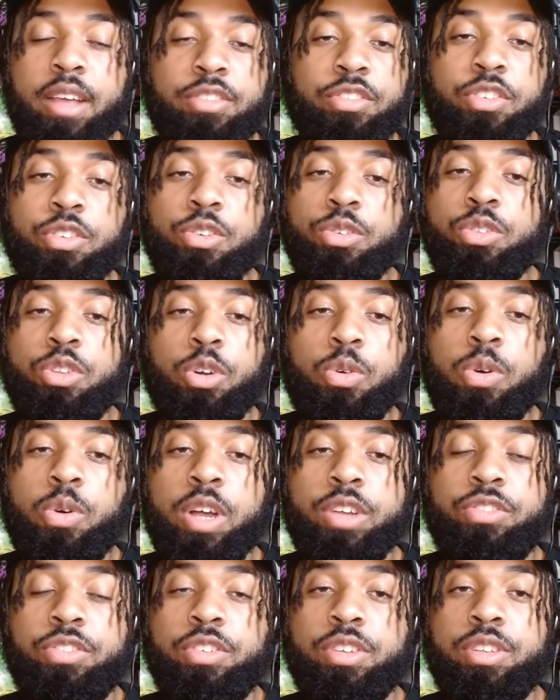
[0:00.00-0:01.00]
ask you
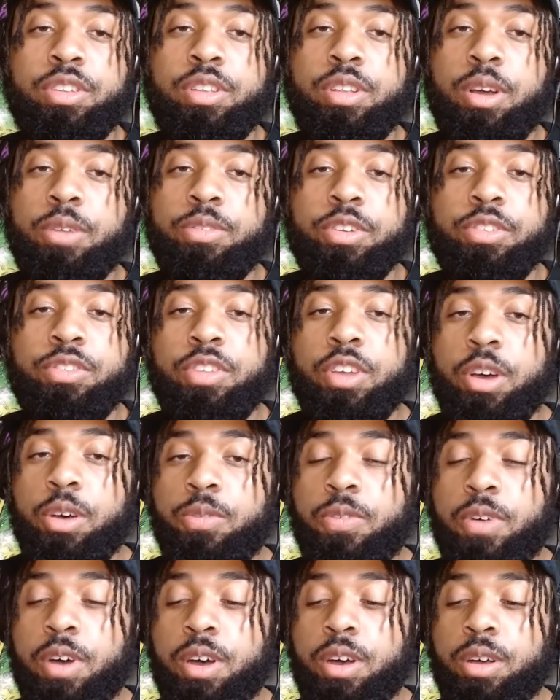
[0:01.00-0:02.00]
the question of
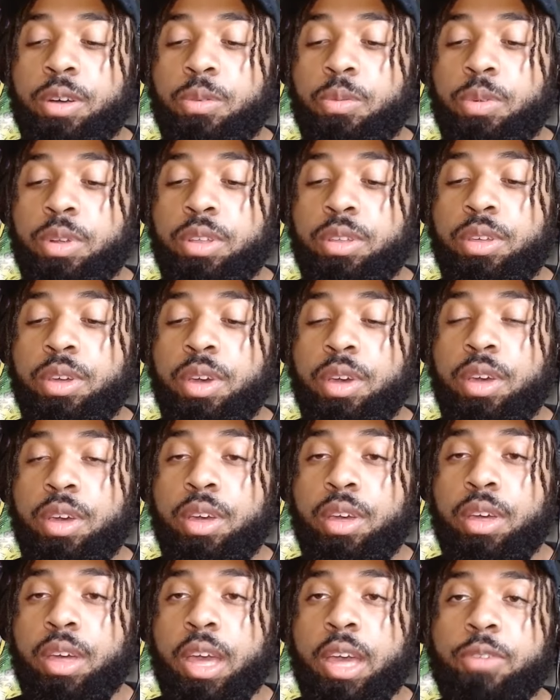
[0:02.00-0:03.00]
yourself uh, what do you
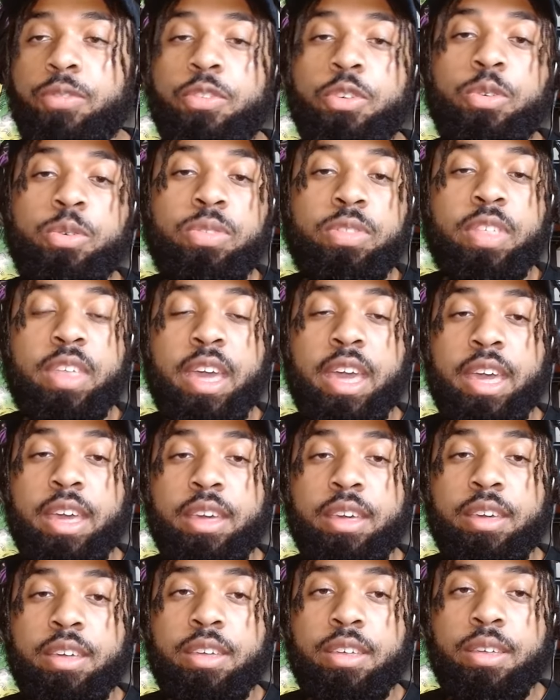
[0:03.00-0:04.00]
if you
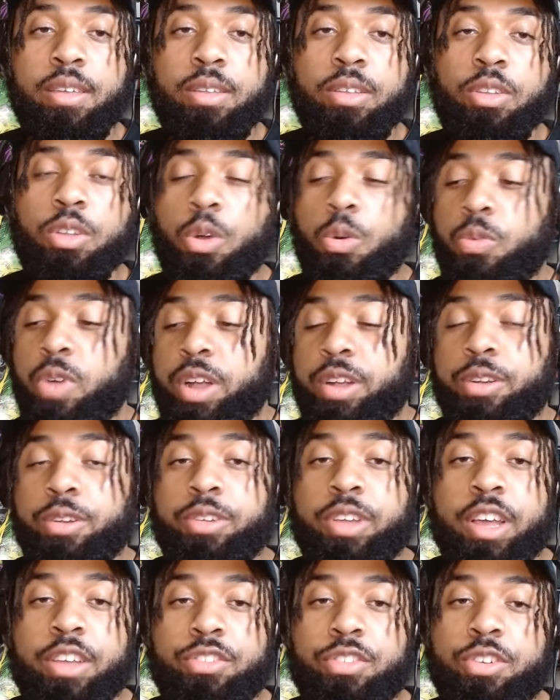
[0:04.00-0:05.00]
think you know
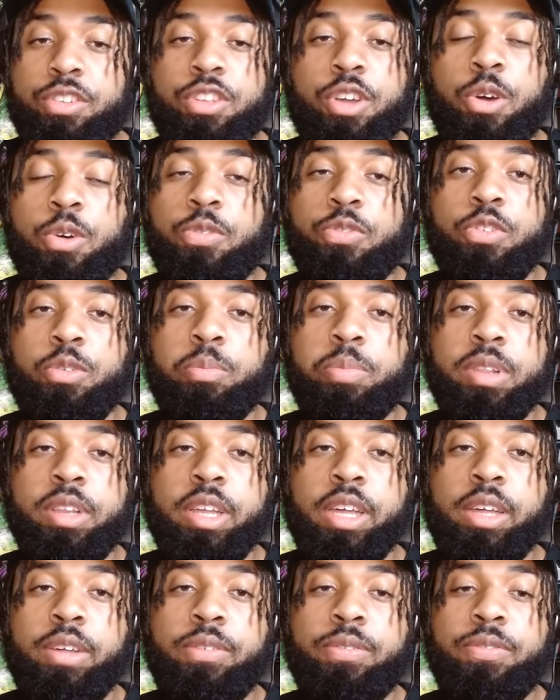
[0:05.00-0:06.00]
whether yes or no if
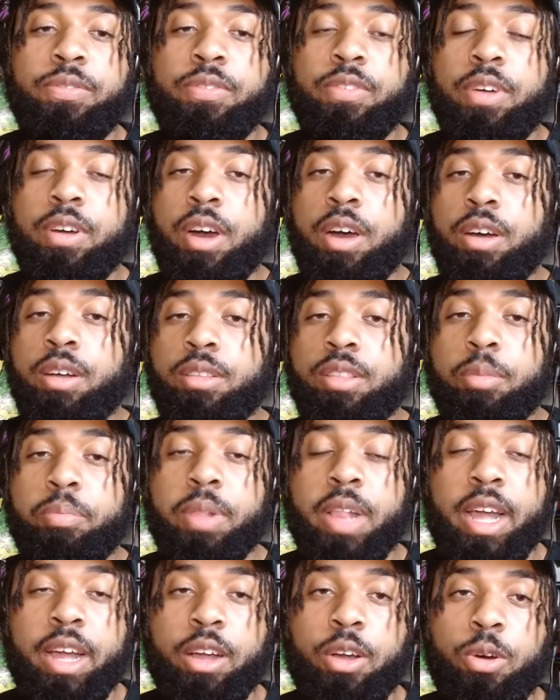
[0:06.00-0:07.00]
you believe
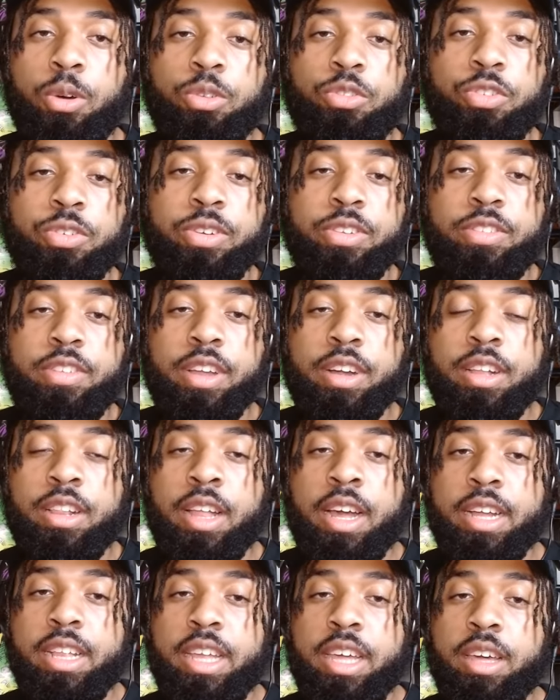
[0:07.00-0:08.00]
uh, the black culture is
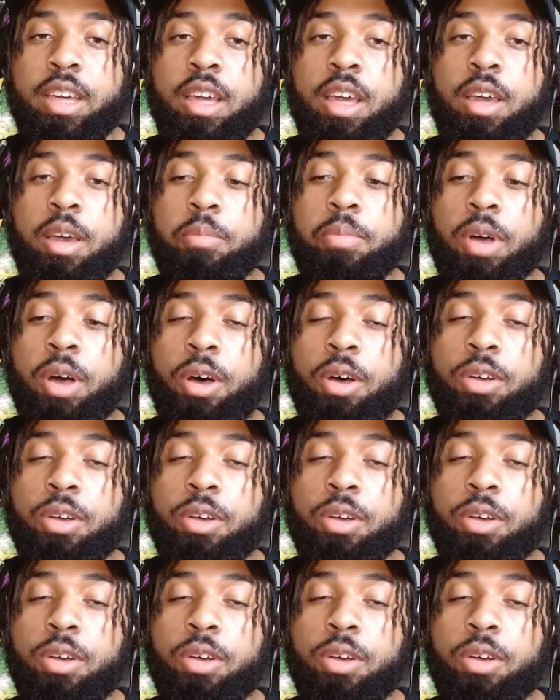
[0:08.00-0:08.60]
declining